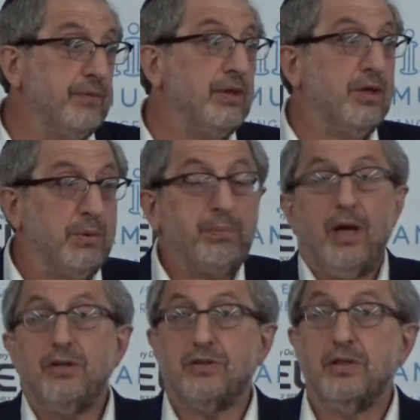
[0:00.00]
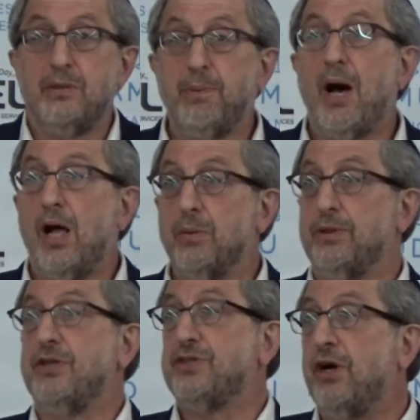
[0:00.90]
It replaced Nepal
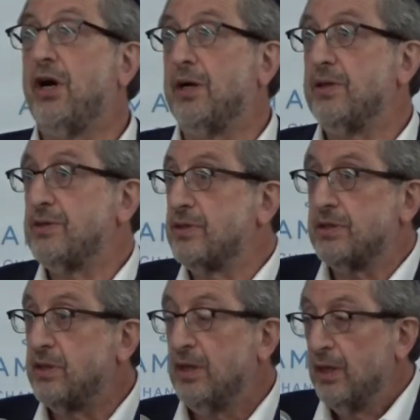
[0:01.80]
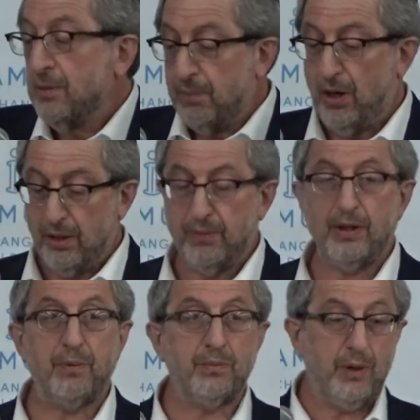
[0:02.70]
with the czar. This is part of
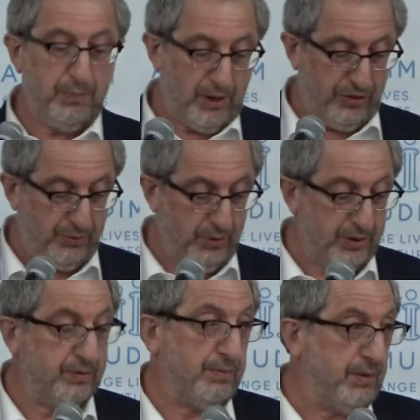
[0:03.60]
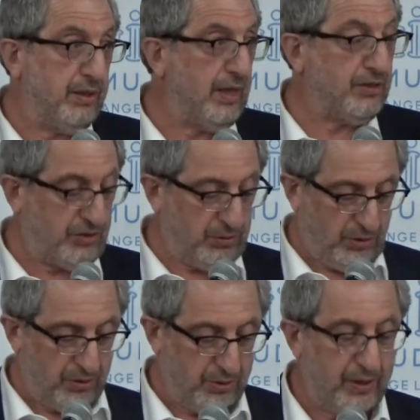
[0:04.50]
what, what we went through and not so
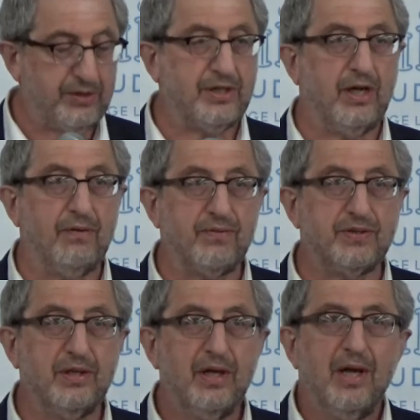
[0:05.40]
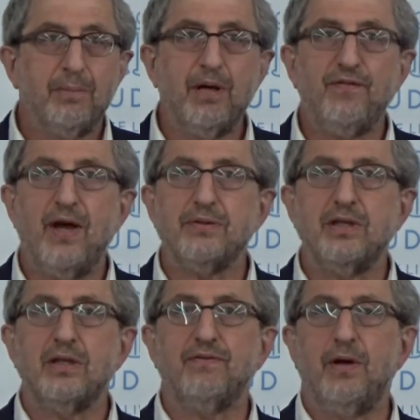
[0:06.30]
long ago ourselves. But he found
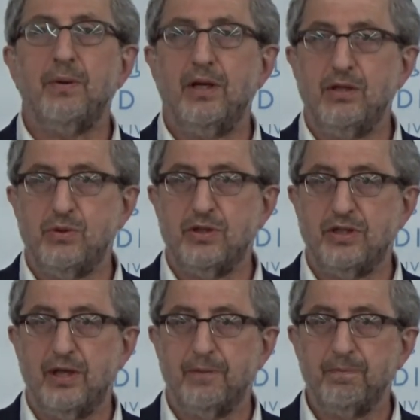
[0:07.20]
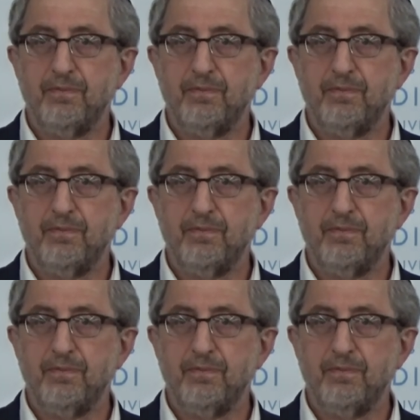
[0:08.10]
something very interesting.